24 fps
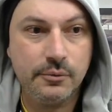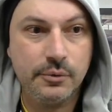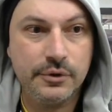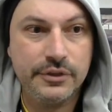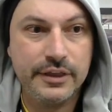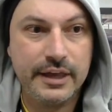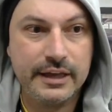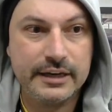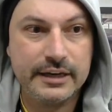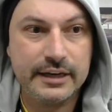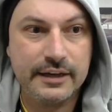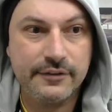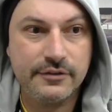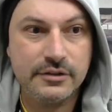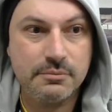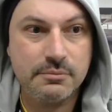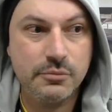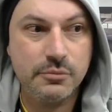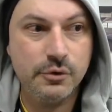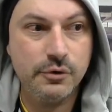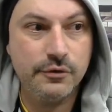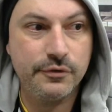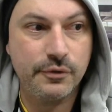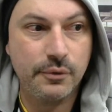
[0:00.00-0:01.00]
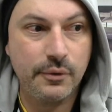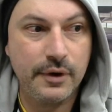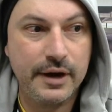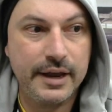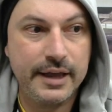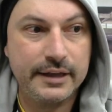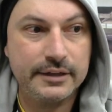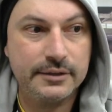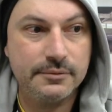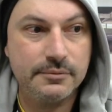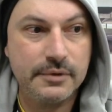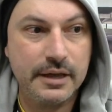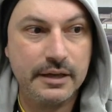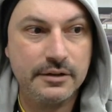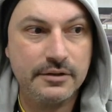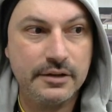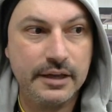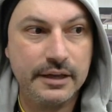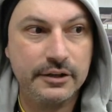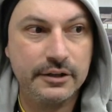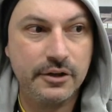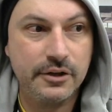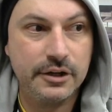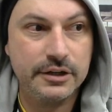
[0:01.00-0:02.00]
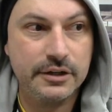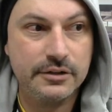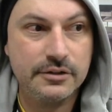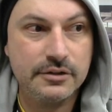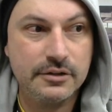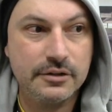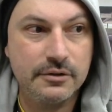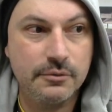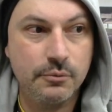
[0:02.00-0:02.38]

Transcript: without having to move around and kind of,